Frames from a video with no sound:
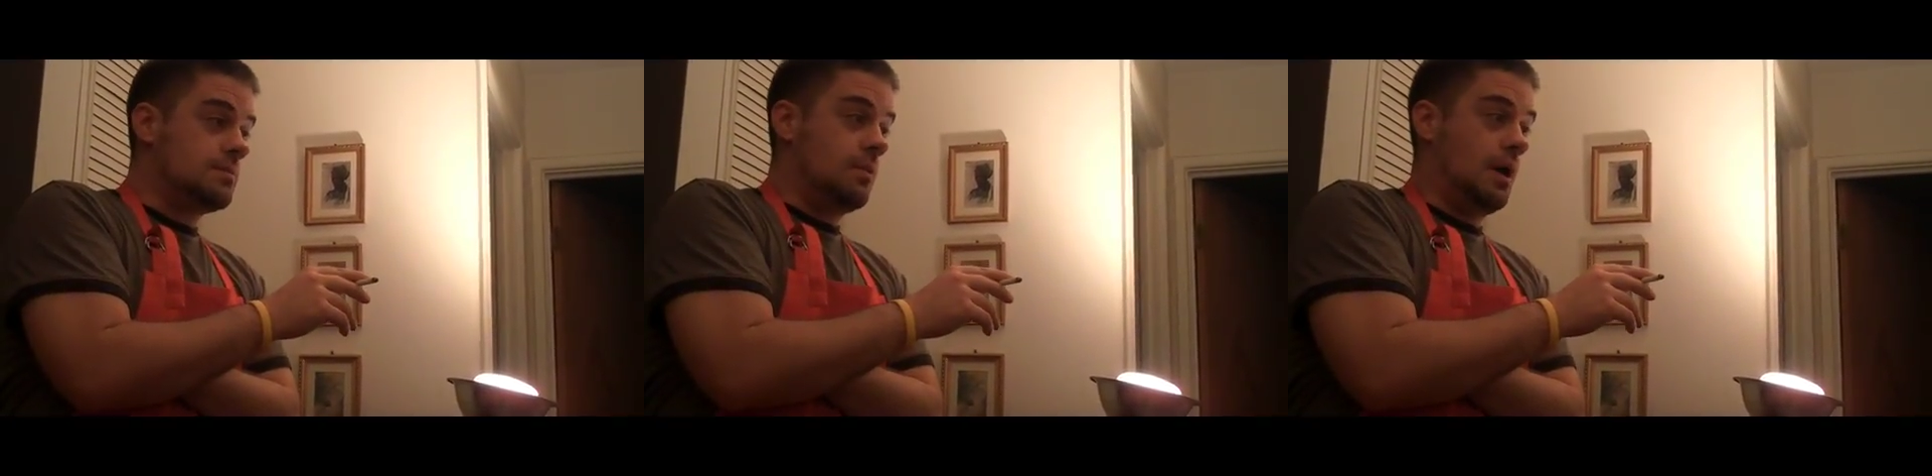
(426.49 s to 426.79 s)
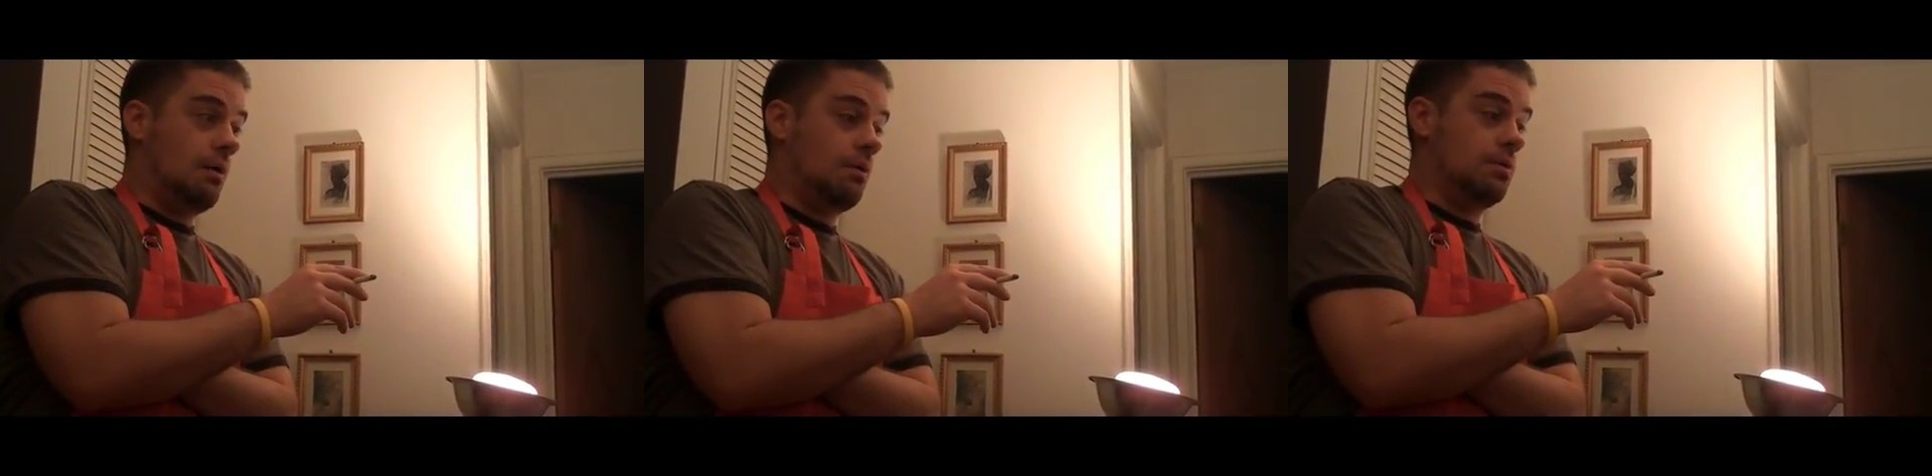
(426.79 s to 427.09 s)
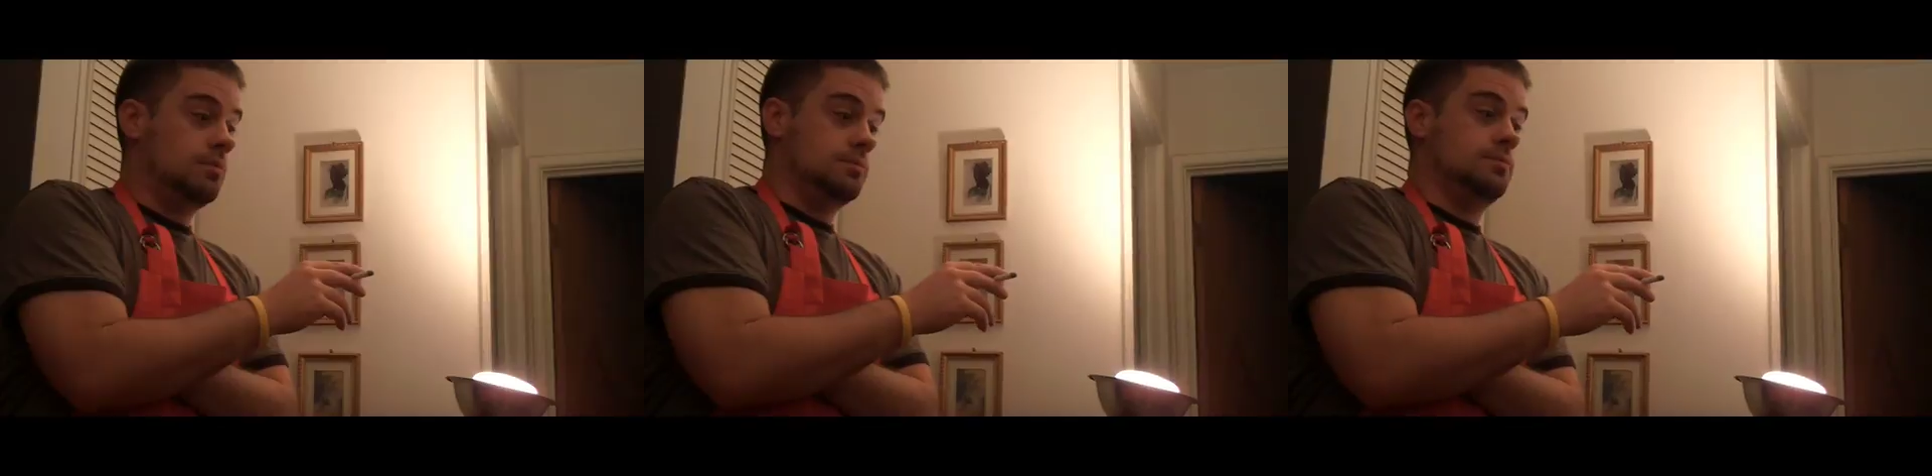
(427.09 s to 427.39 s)
Well,
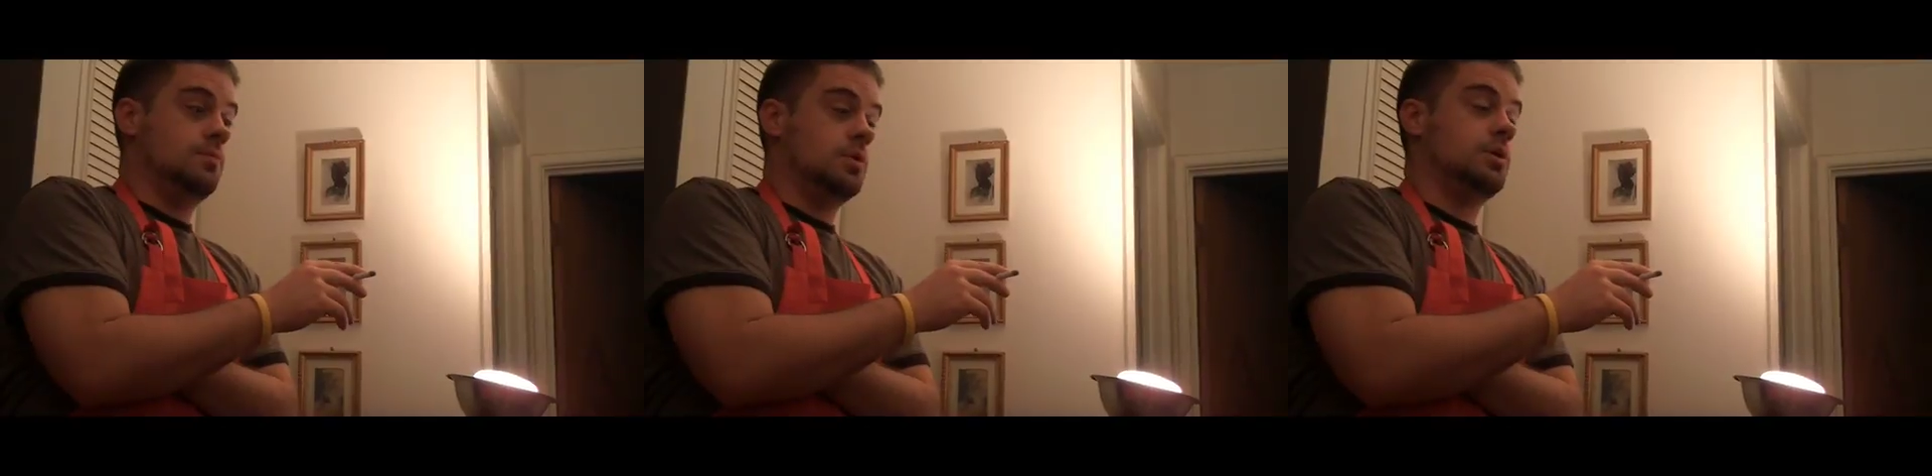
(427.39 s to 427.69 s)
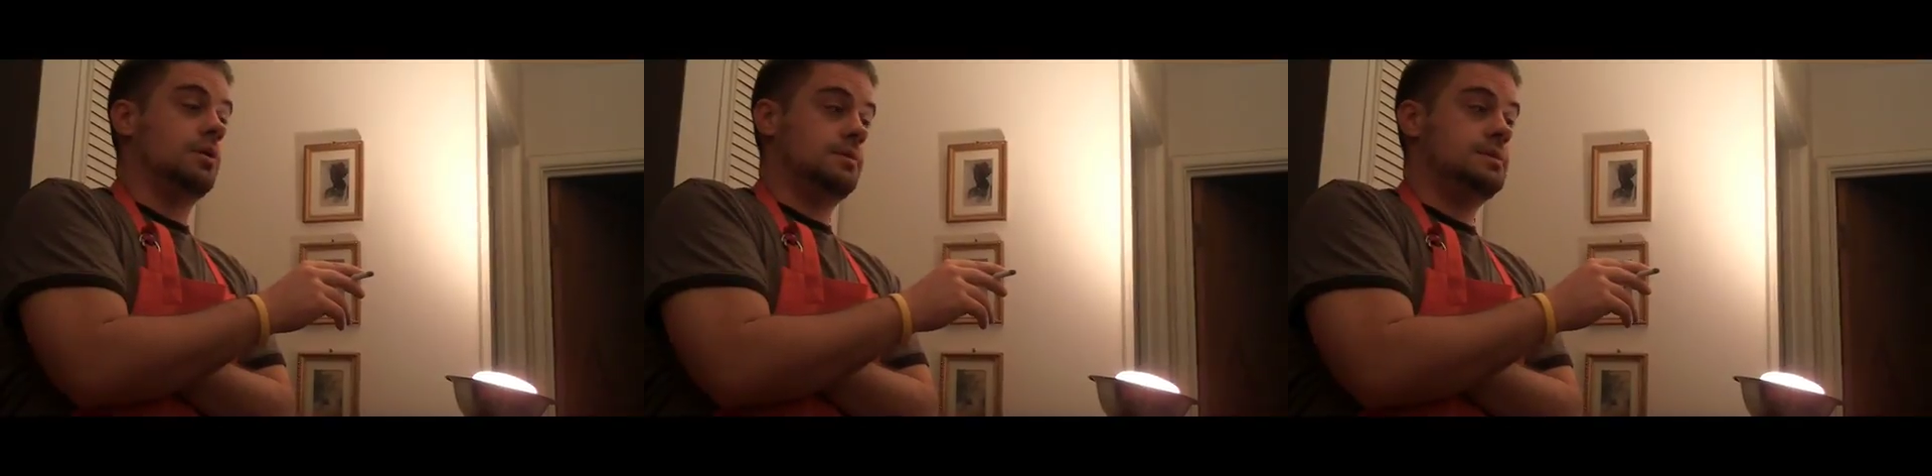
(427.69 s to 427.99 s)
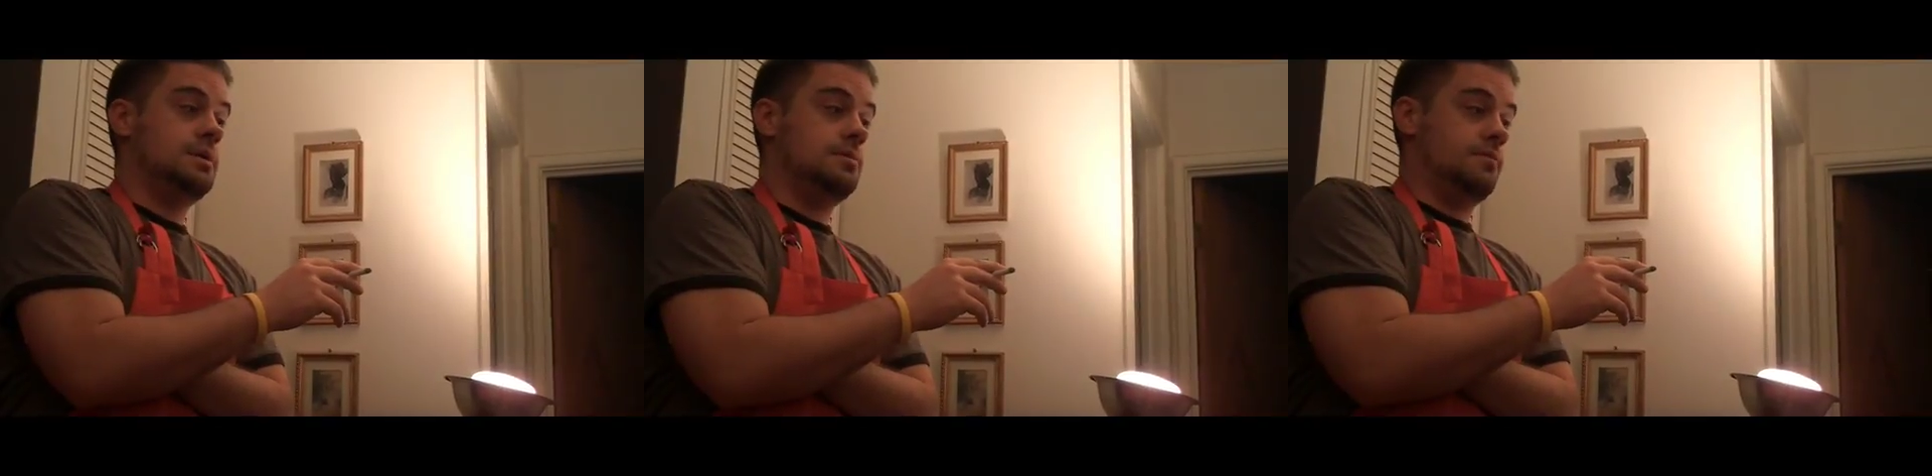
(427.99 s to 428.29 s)
we're going to
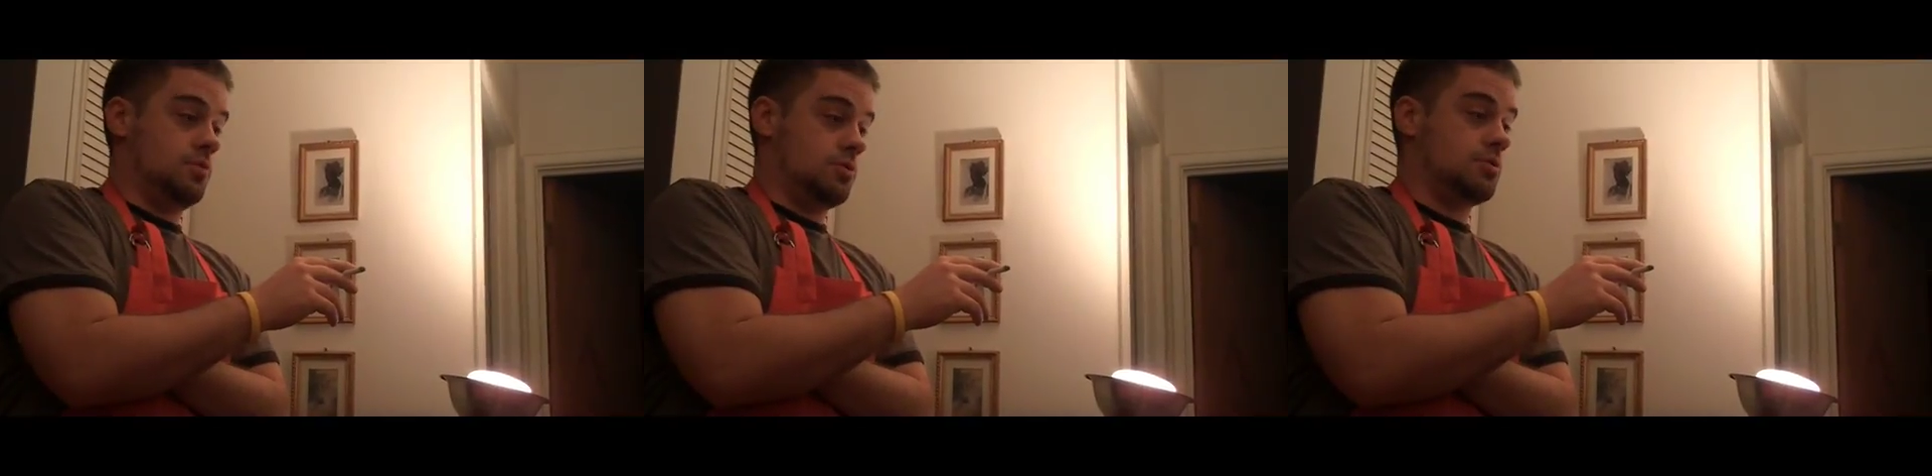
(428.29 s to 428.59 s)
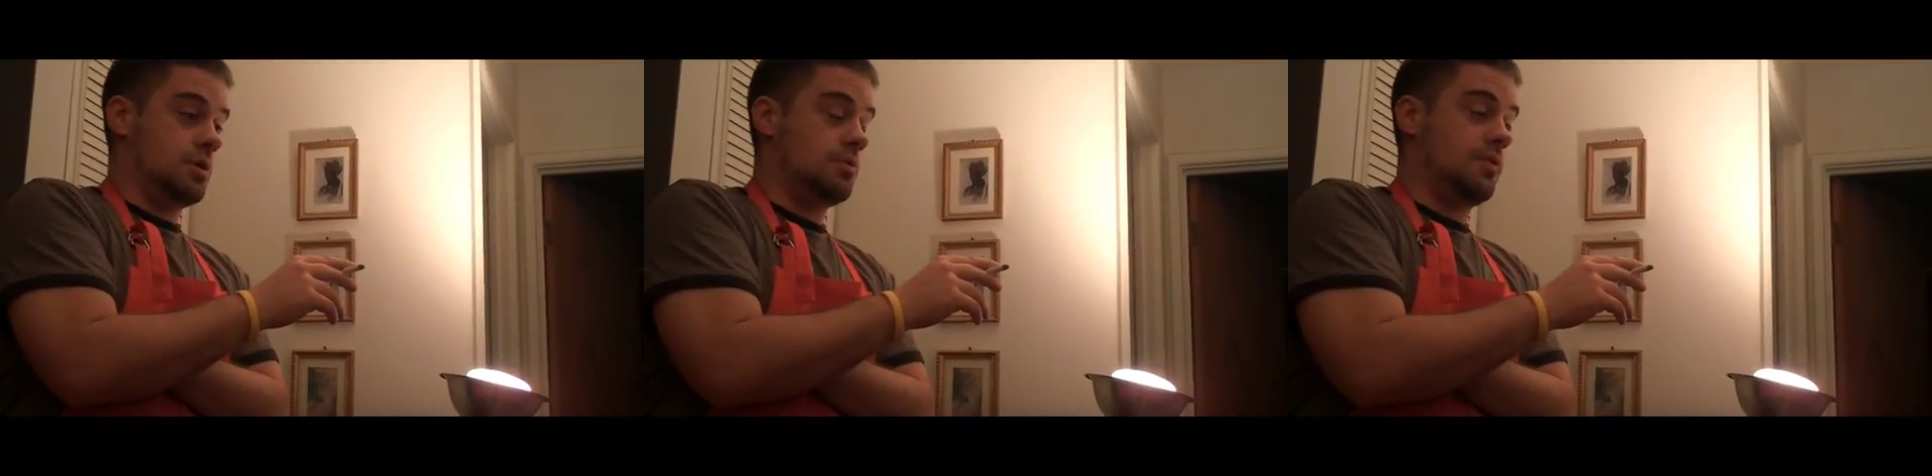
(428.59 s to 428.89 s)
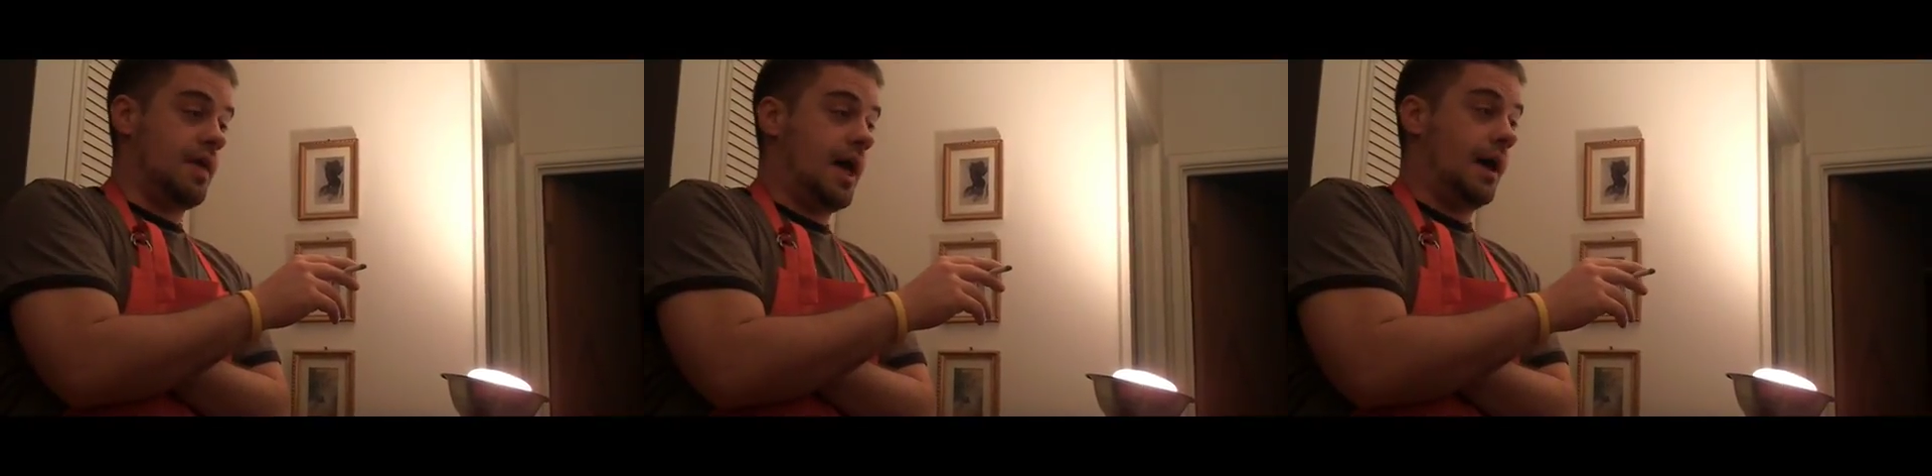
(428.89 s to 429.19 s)
see if you're going to go to
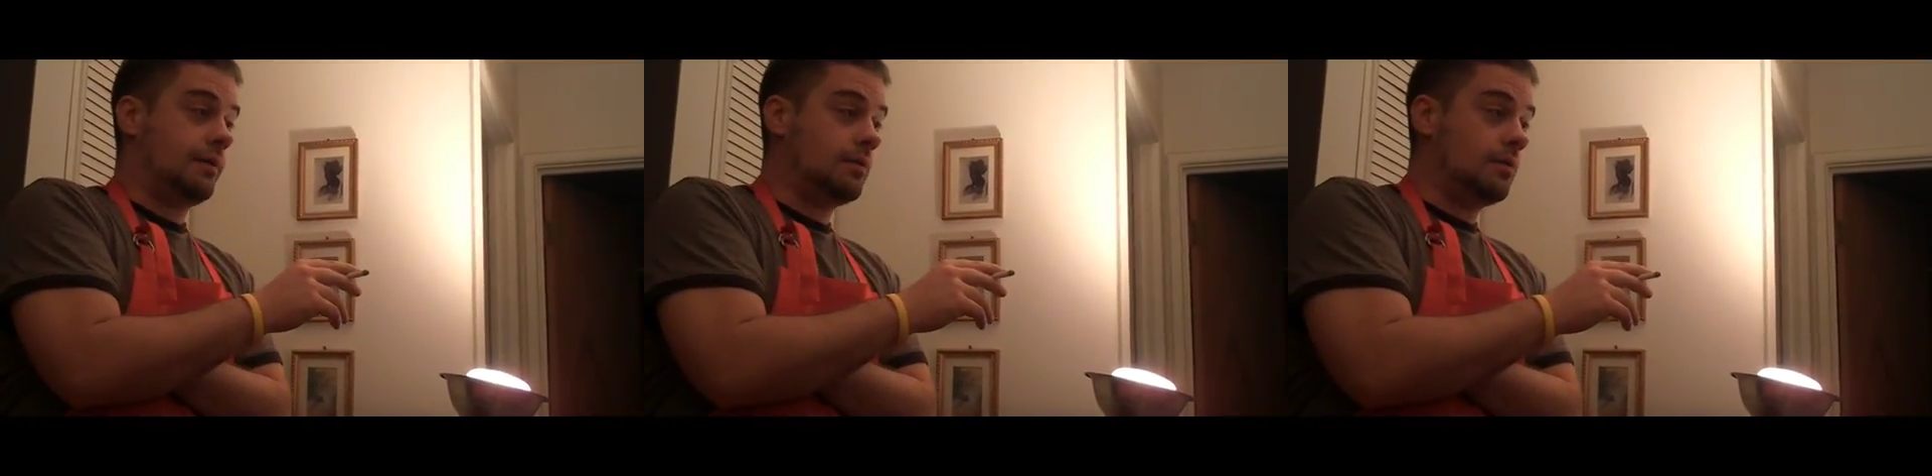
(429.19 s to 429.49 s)
that.